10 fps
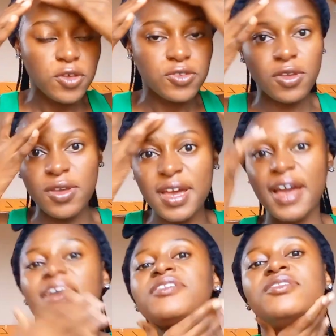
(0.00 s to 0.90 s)
So you
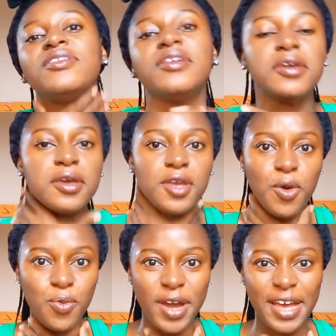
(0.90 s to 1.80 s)
guys,
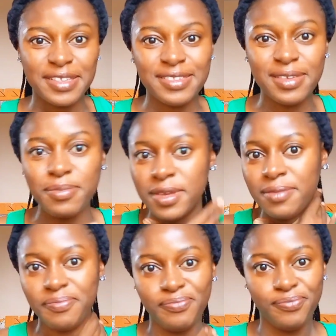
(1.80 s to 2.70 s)
you people can see me.